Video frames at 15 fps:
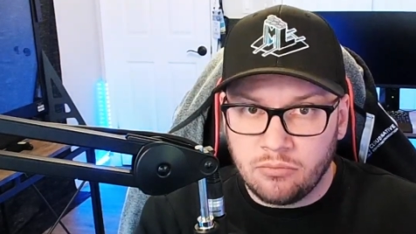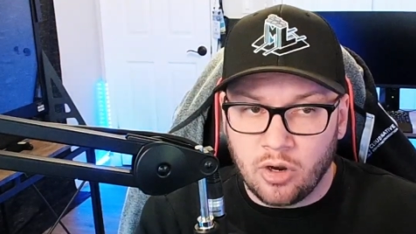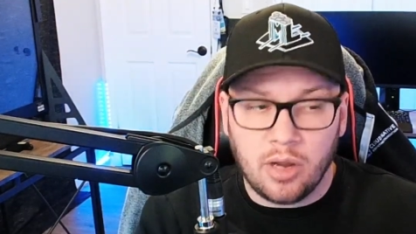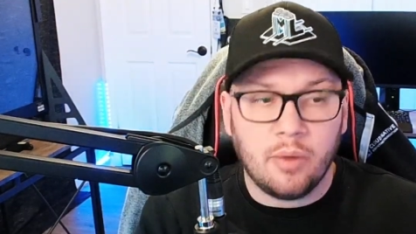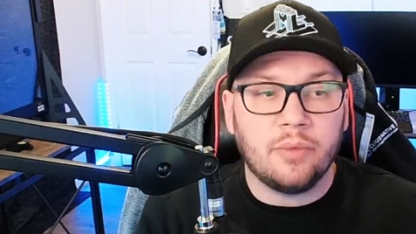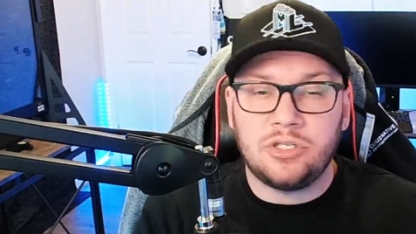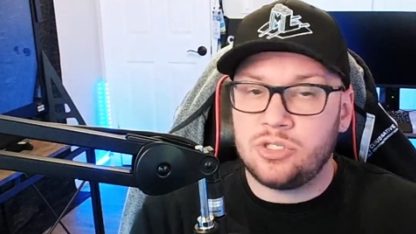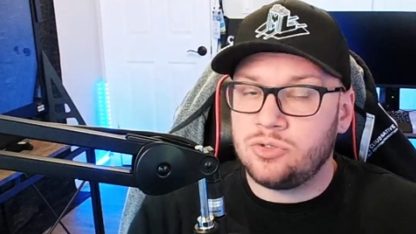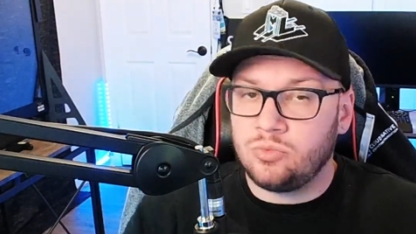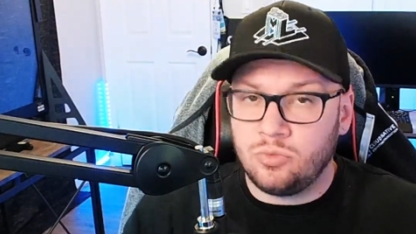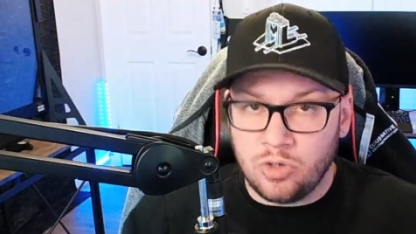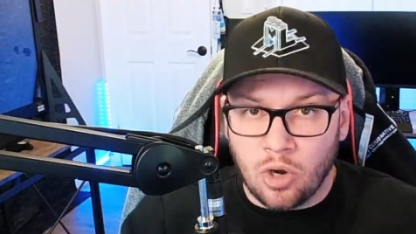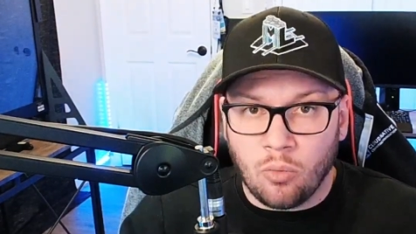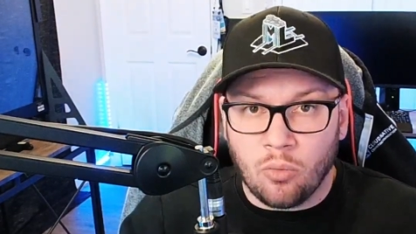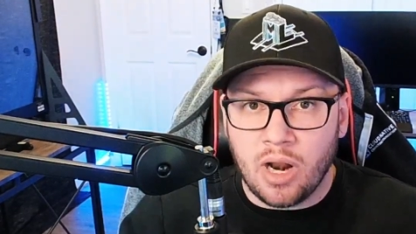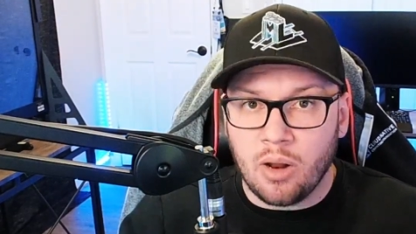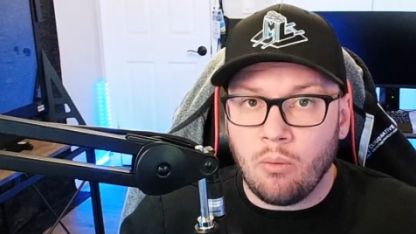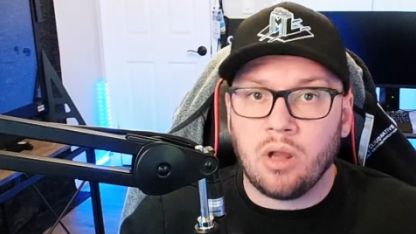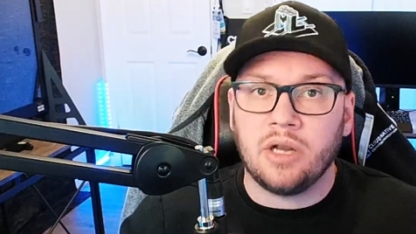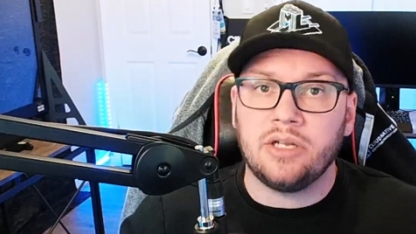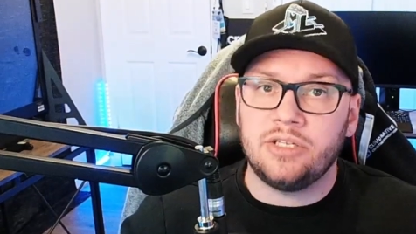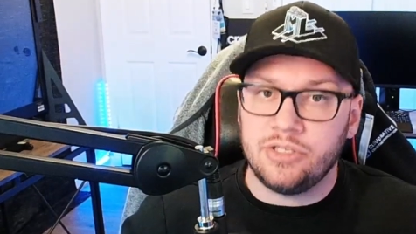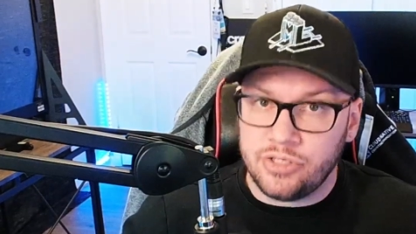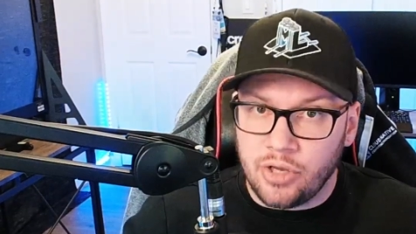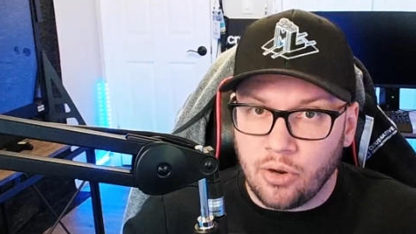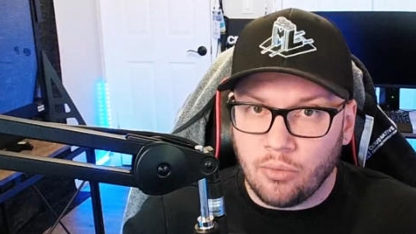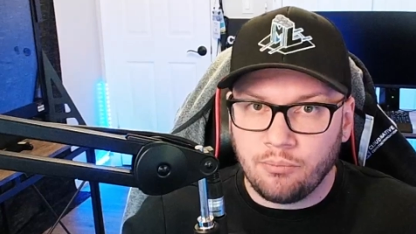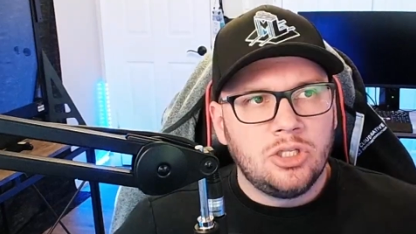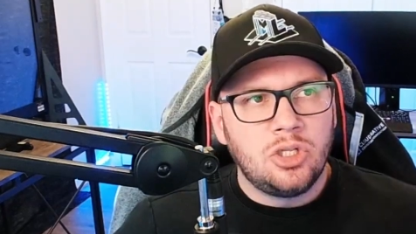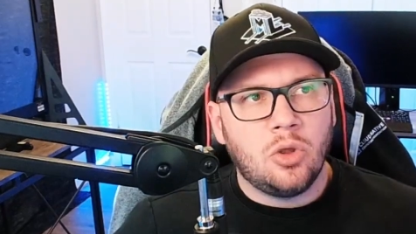Right, which is, what I wanted to do.
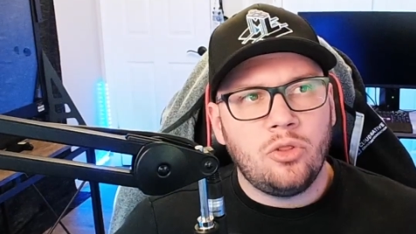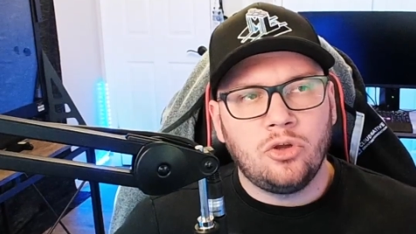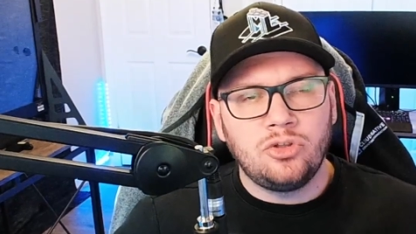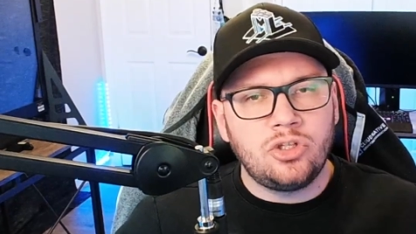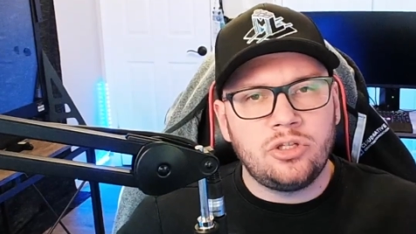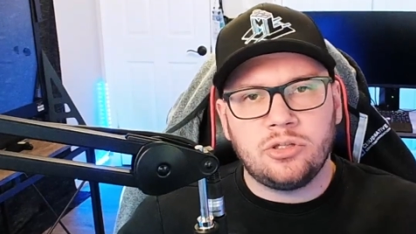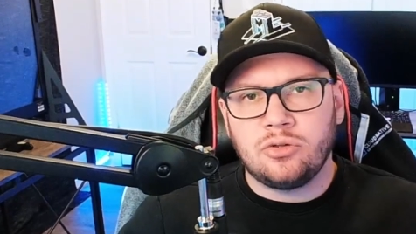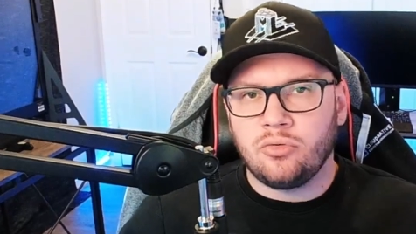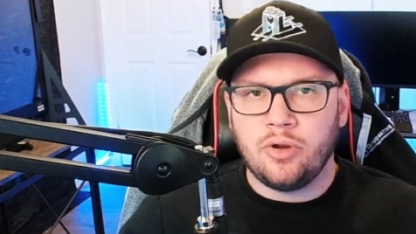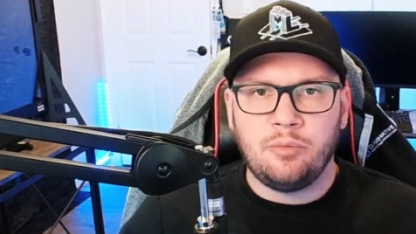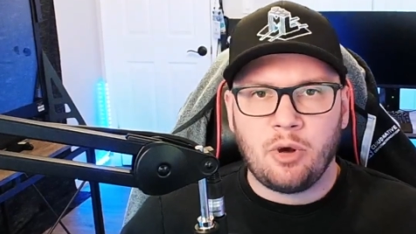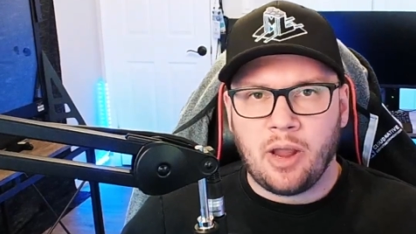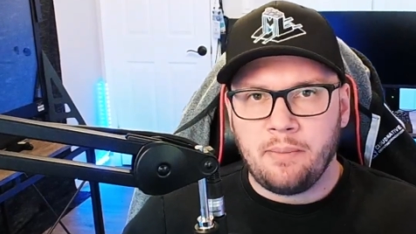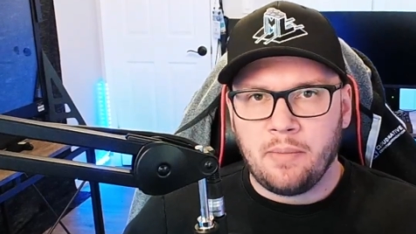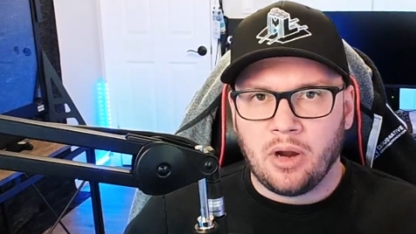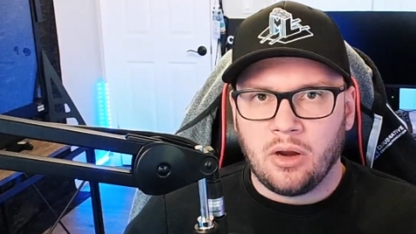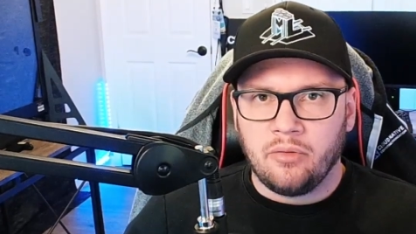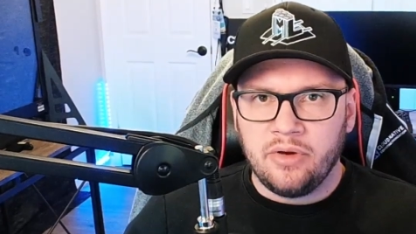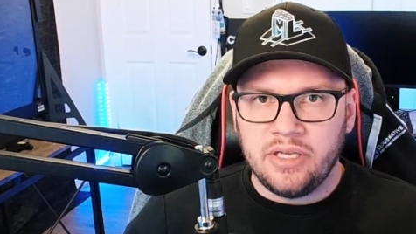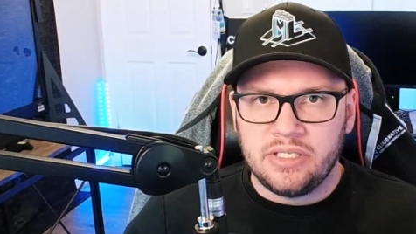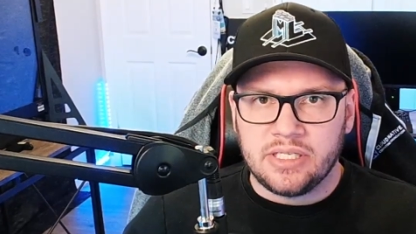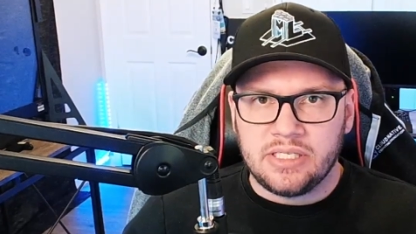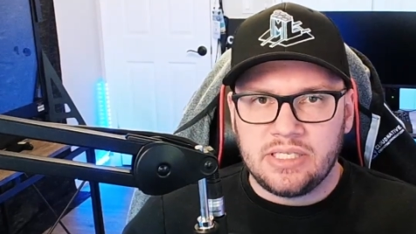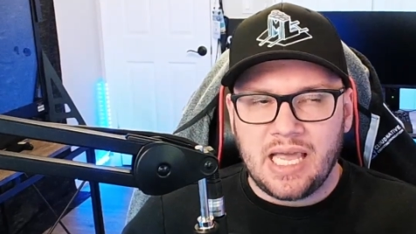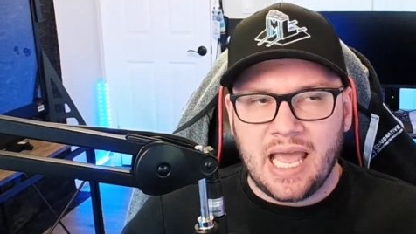So those are the three primary reasons.